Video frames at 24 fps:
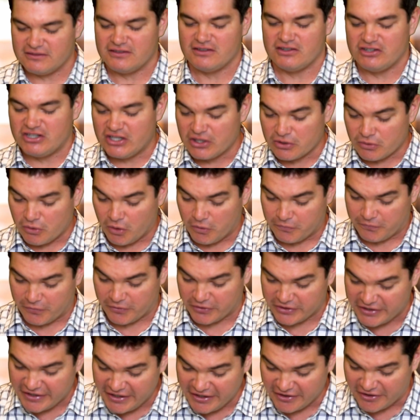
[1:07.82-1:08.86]
year over
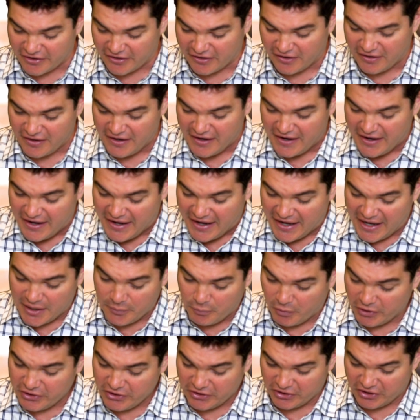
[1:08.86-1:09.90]
year. And
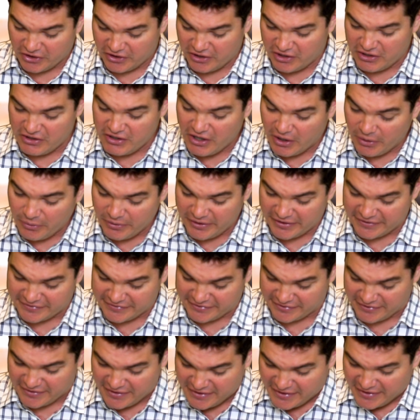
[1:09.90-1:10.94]
what you're going to
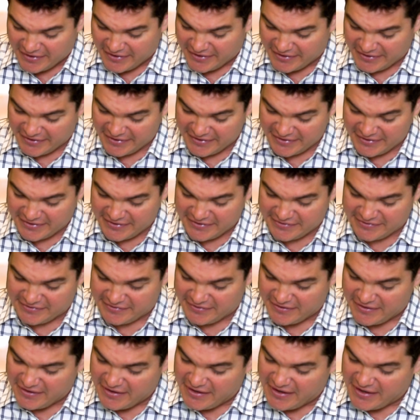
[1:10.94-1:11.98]
notice is
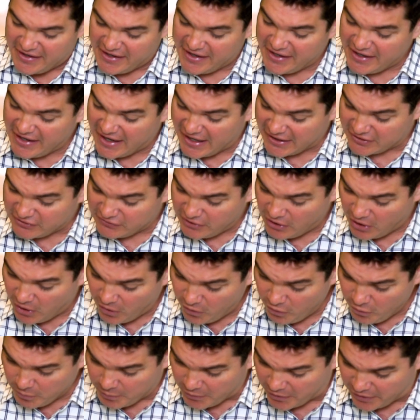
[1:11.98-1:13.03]
in
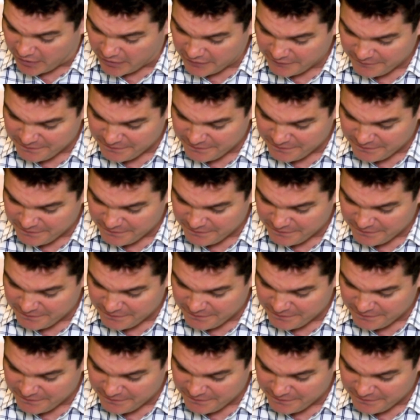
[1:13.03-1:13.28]
October,